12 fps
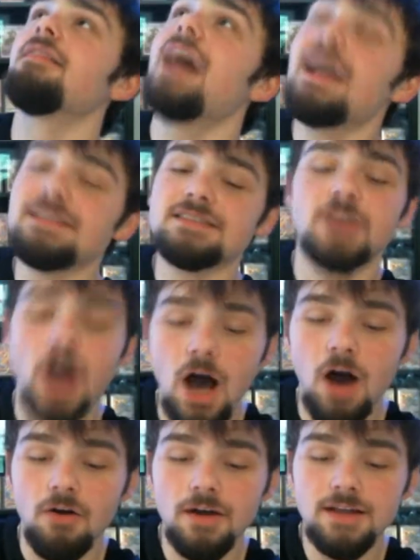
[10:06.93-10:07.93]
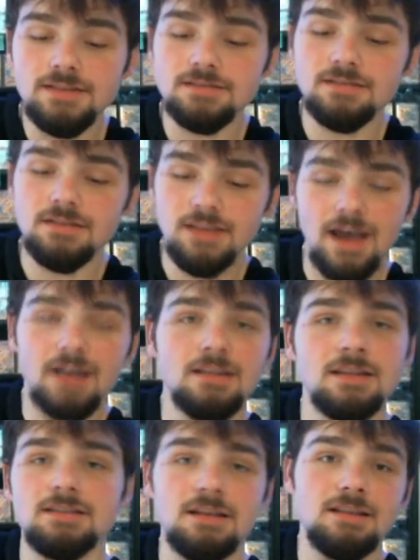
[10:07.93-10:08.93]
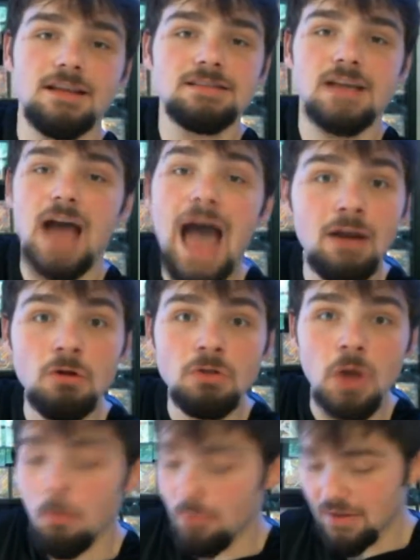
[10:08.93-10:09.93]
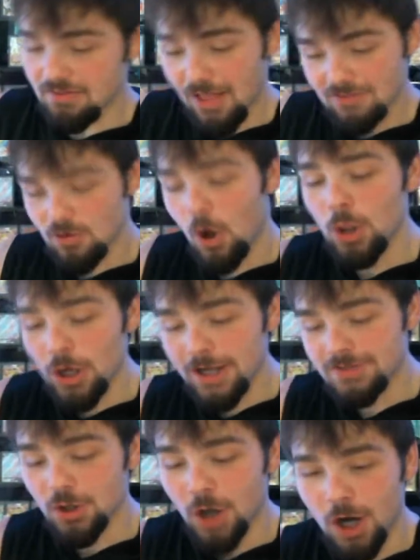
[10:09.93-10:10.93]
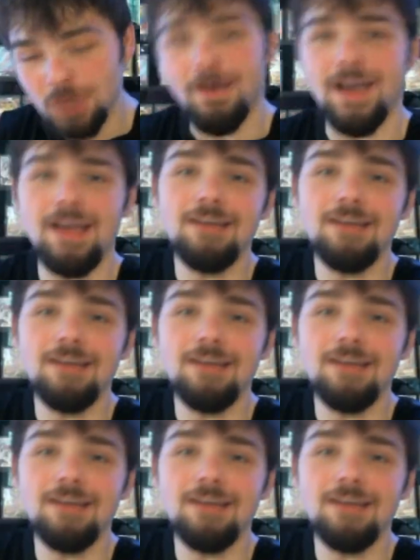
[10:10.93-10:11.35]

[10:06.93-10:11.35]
Let's go! It's, yeah, Alessa, I don't know, but let's go, look at the card, man.